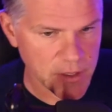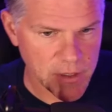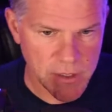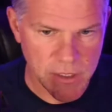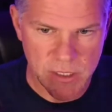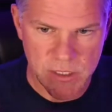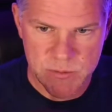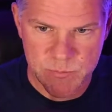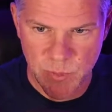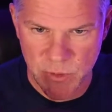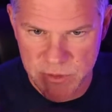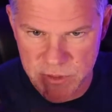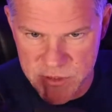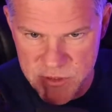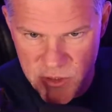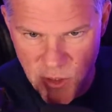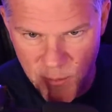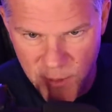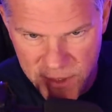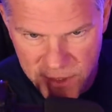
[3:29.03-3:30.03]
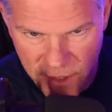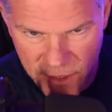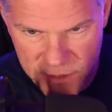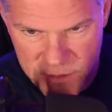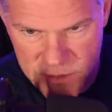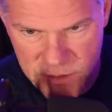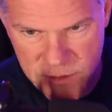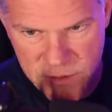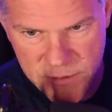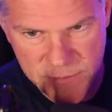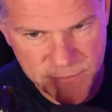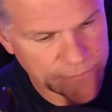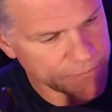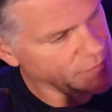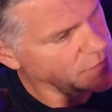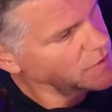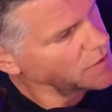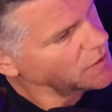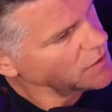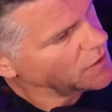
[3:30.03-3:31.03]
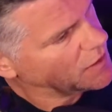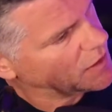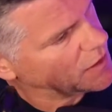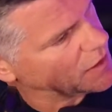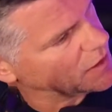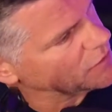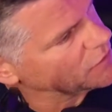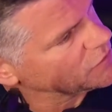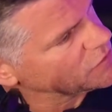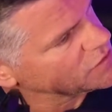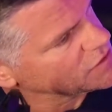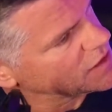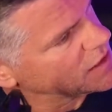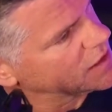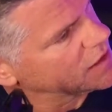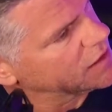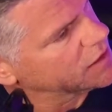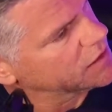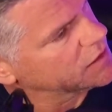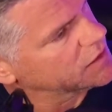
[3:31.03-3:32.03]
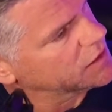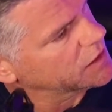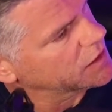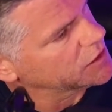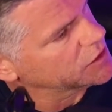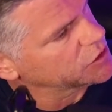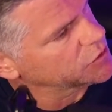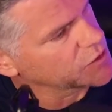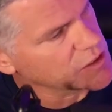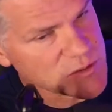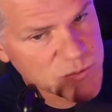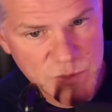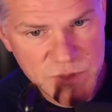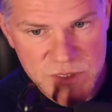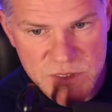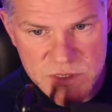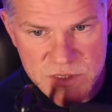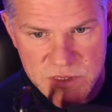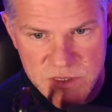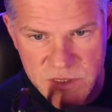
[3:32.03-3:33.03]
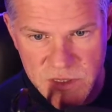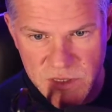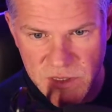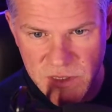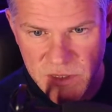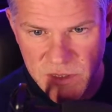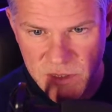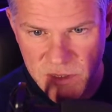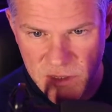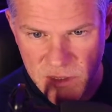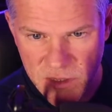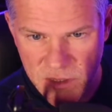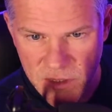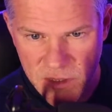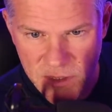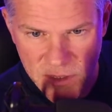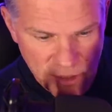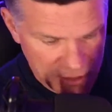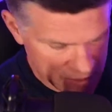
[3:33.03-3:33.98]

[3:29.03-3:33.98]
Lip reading: is put this on my desk. And there's a USB-C in